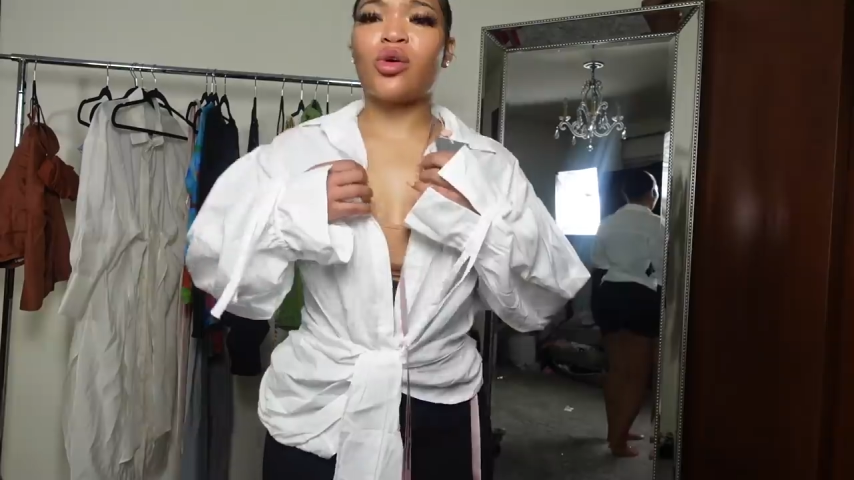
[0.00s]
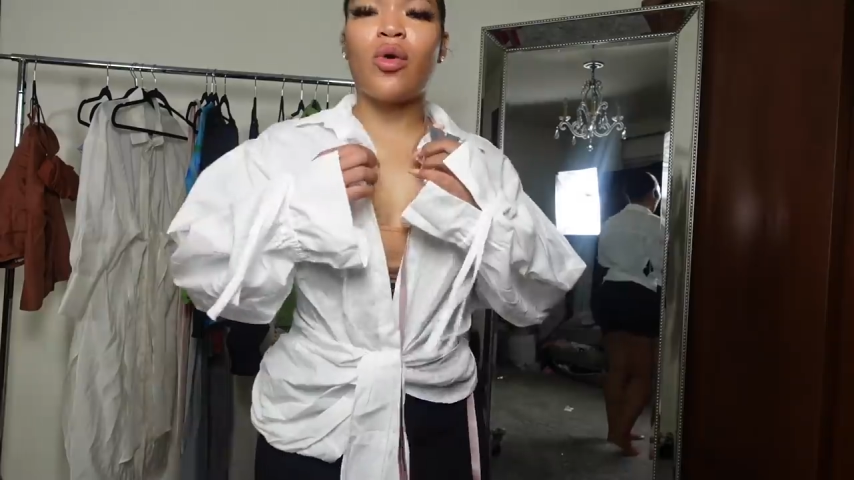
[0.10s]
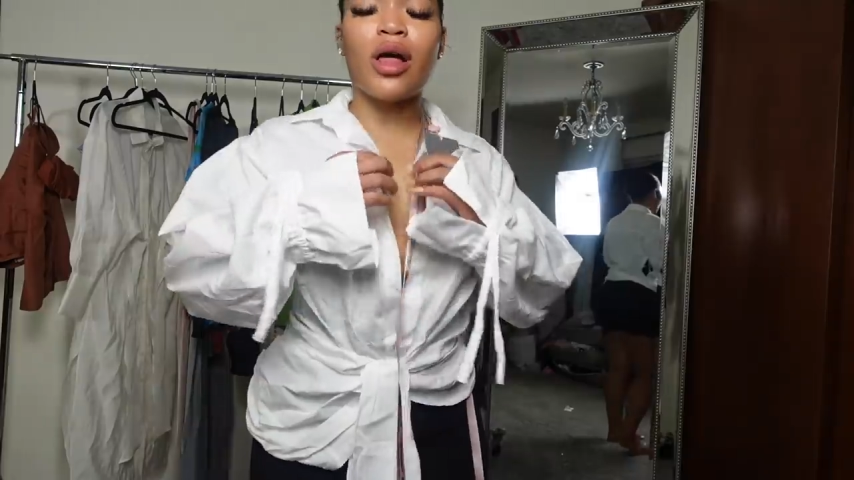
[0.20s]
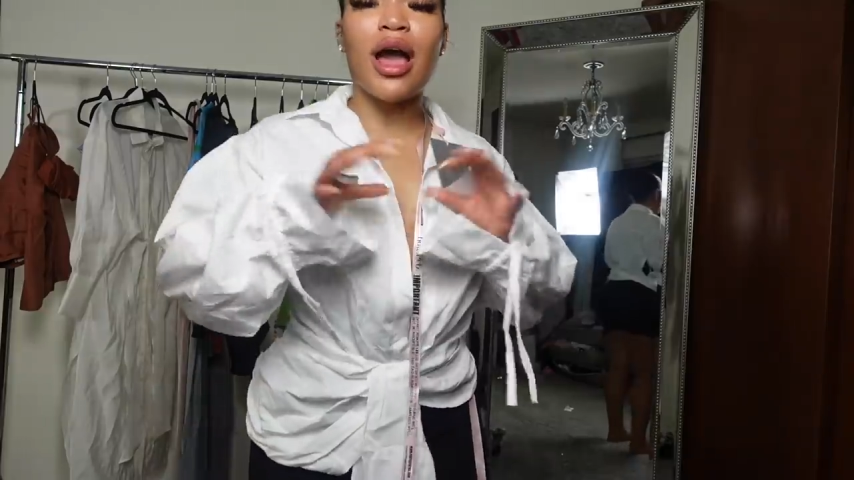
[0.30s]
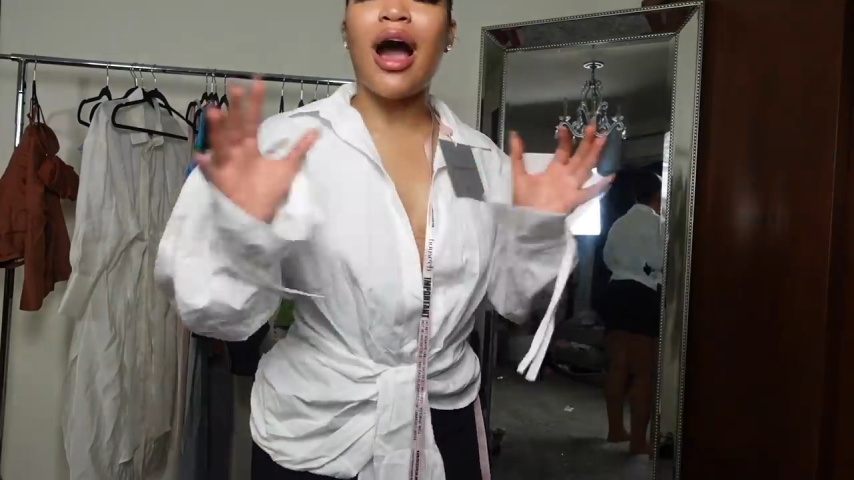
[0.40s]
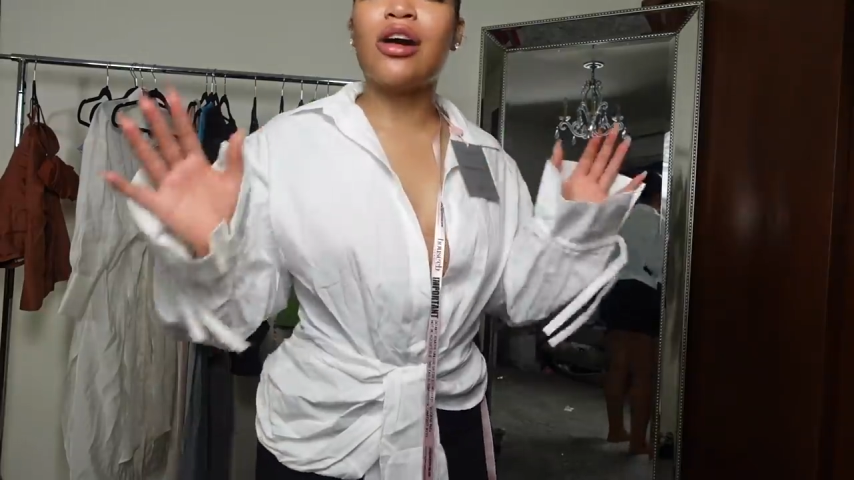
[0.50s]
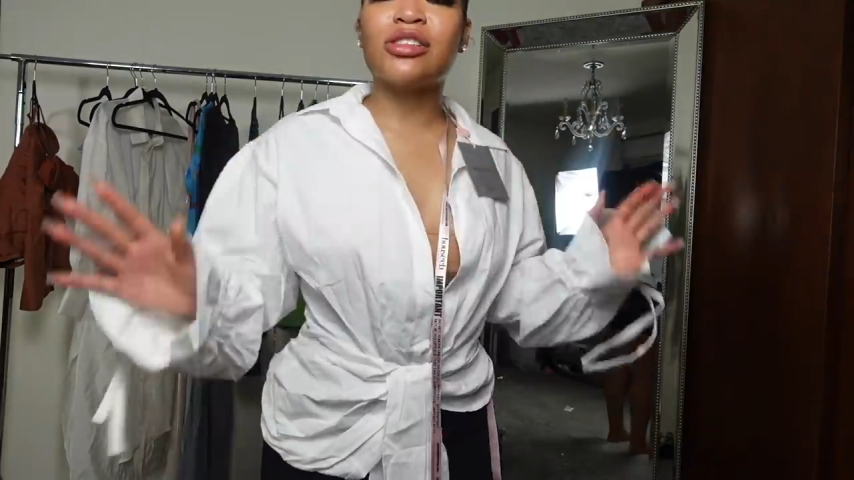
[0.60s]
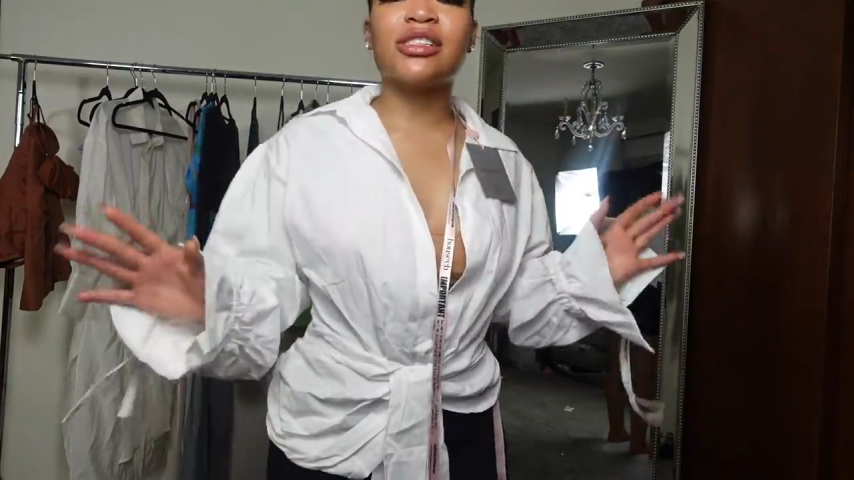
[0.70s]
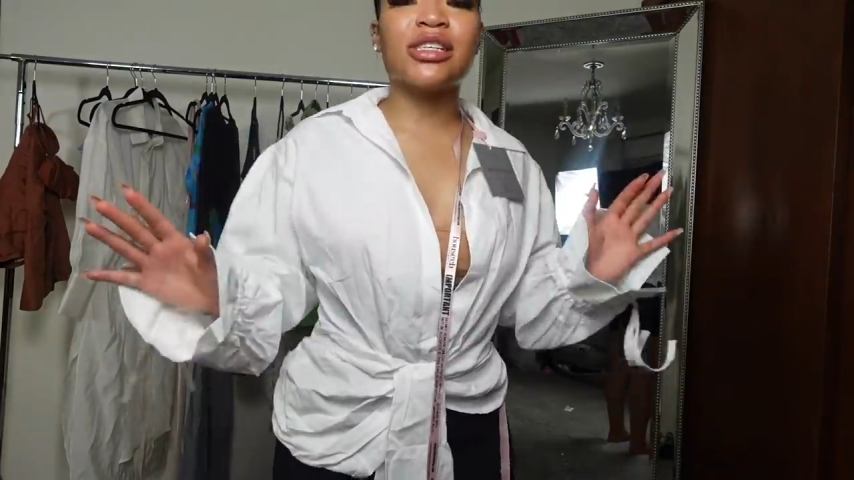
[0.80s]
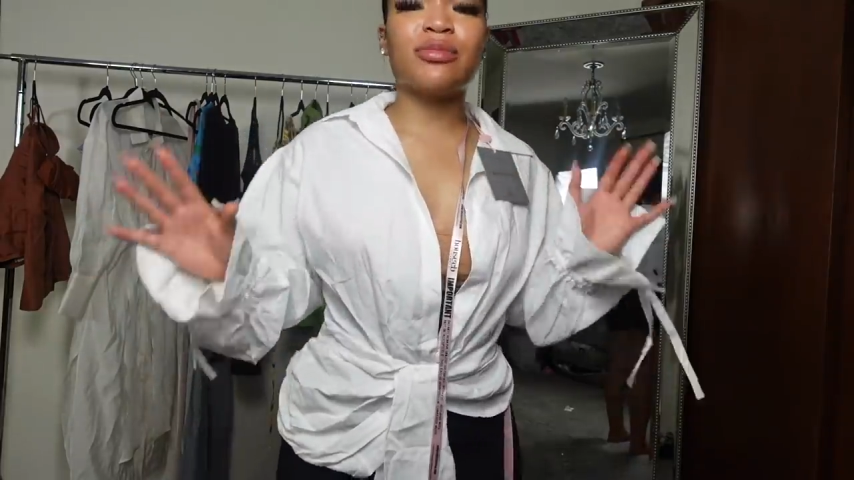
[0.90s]
The
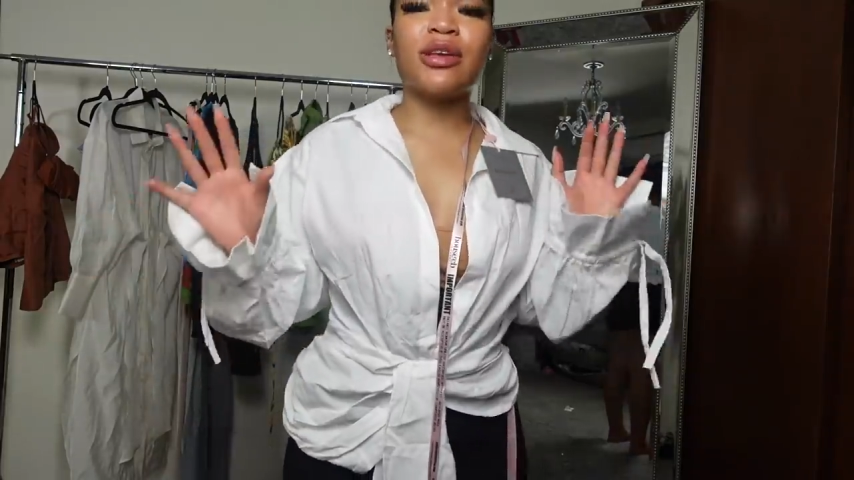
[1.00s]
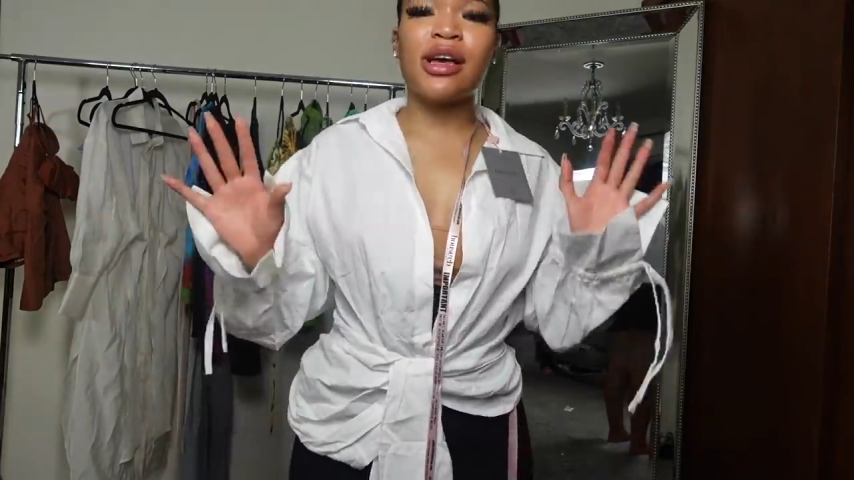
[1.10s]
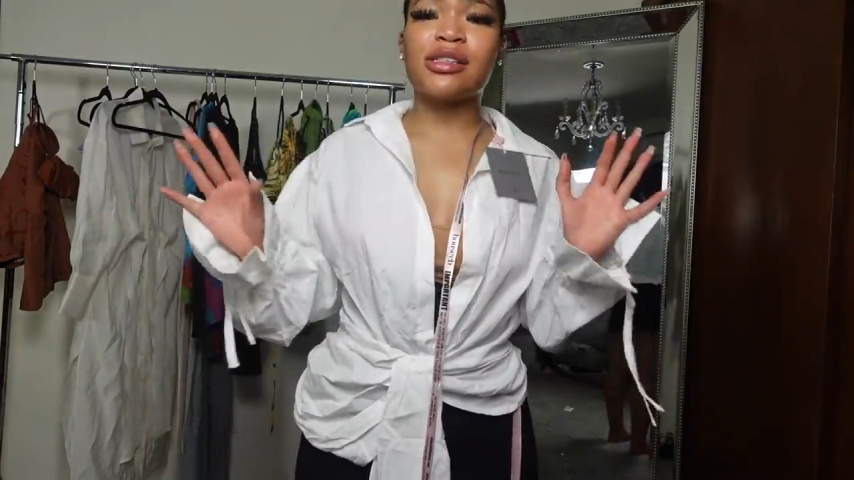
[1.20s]
House of CB